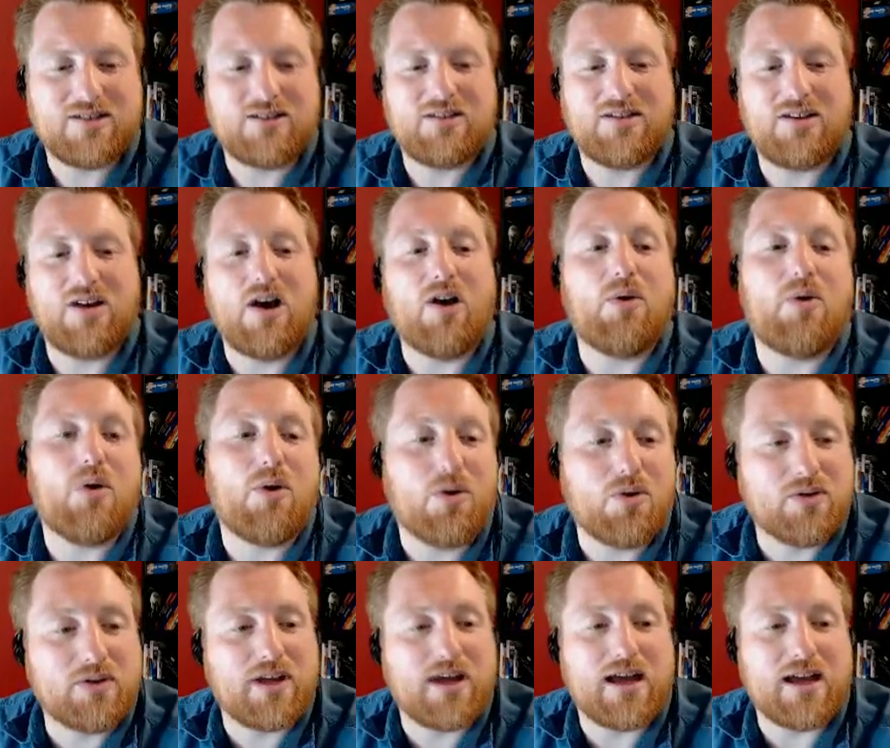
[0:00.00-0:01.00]
Oh,
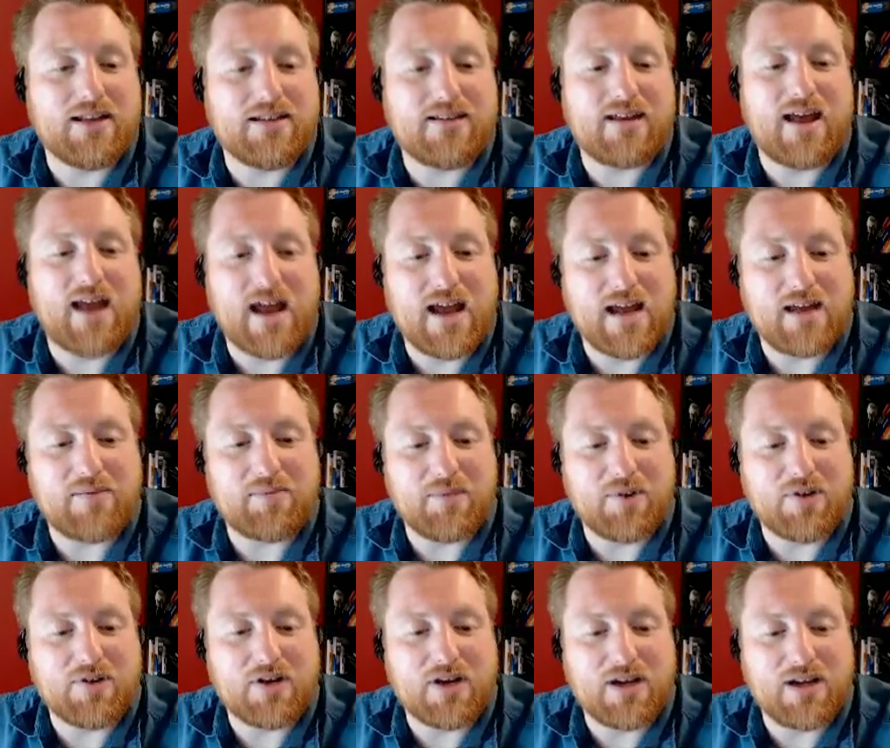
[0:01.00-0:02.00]
hold A to aim.
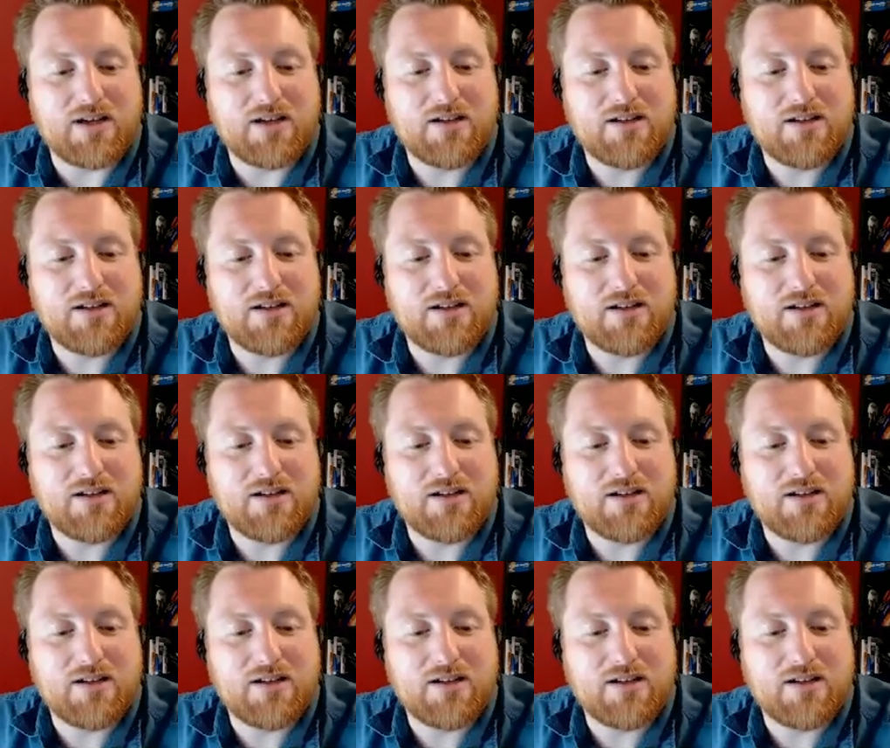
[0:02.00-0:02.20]
Okay.